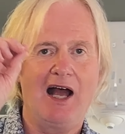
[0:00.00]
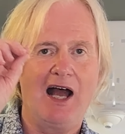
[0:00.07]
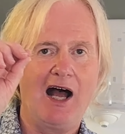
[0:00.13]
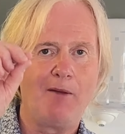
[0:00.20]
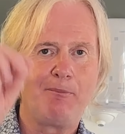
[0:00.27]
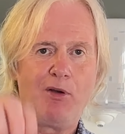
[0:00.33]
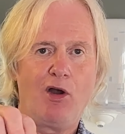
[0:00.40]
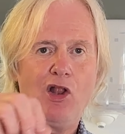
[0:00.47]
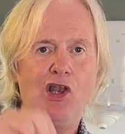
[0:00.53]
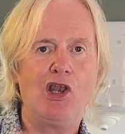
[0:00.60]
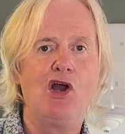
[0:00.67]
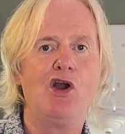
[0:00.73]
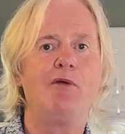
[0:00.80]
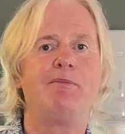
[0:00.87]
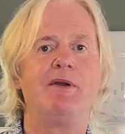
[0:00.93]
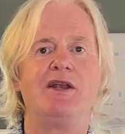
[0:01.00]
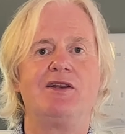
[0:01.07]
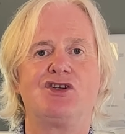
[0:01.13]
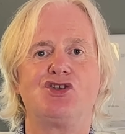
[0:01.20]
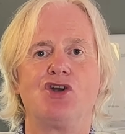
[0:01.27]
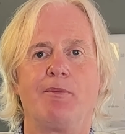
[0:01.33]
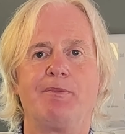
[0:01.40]
a low bid
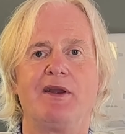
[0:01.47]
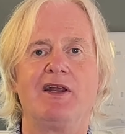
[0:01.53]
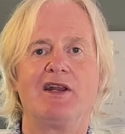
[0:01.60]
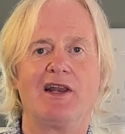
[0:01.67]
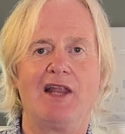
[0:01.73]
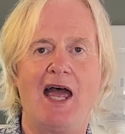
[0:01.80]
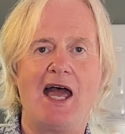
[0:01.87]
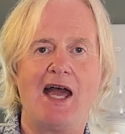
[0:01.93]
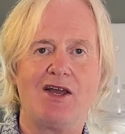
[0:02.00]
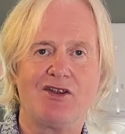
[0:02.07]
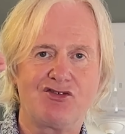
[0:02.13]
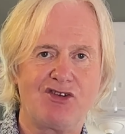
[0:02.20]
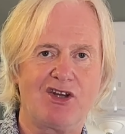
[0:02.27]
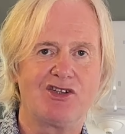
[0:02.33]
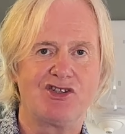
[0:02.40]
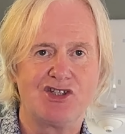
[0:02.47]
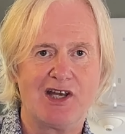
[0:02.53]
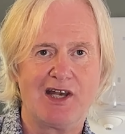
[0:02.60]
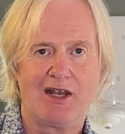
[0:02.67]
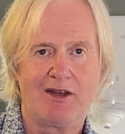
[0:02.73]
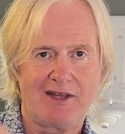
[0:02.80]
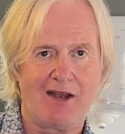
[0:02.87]
shopping strategy
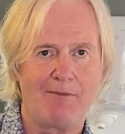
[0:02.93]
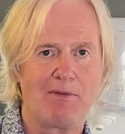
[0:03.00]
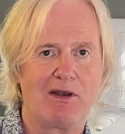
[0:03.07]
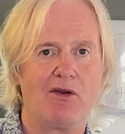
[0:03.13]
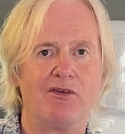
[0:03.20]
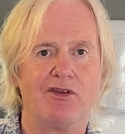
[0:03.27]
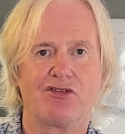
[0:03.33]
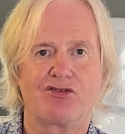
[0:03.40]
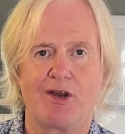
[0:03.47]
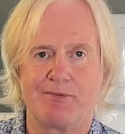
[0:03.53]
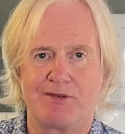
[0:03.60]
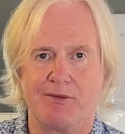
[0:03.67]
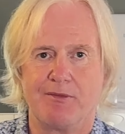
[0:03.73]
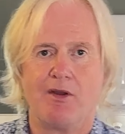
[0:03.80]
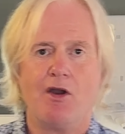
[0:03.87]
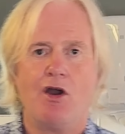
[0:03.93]
link down below in the description.